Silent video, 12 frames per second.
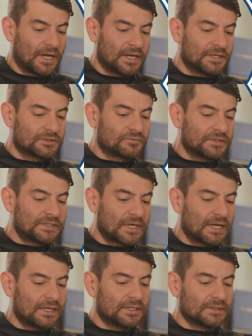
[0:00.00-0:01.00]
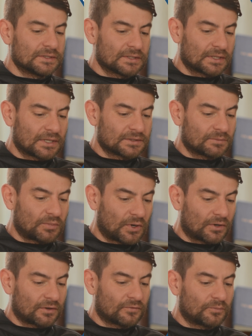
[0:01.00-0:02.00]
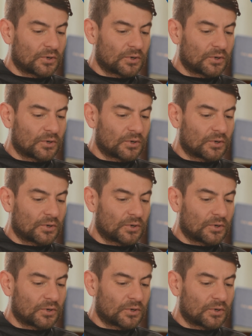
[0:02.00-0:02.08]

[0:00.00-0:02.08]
and is retained as a part of